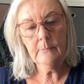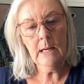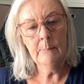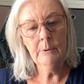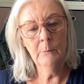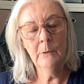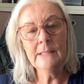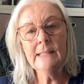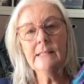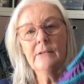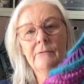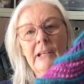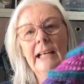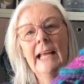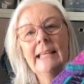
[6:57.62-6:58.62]
But once it's
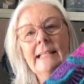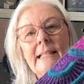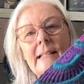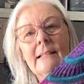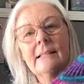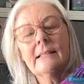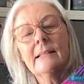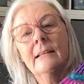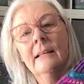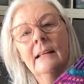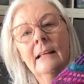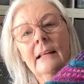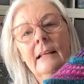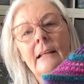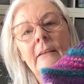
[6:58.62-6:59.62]
relaxed
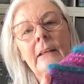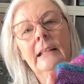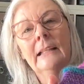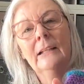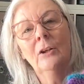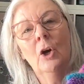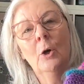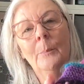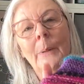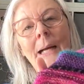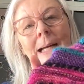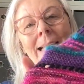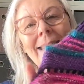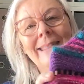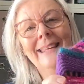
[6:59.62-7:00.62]
in that little hot
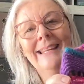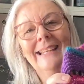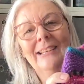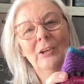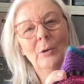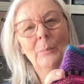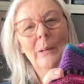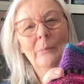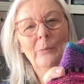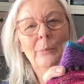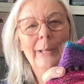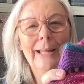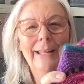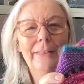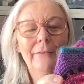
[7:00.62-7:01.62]
bubble
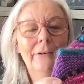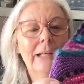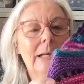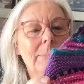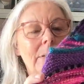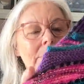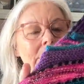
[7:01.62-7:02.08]
bath for a couple of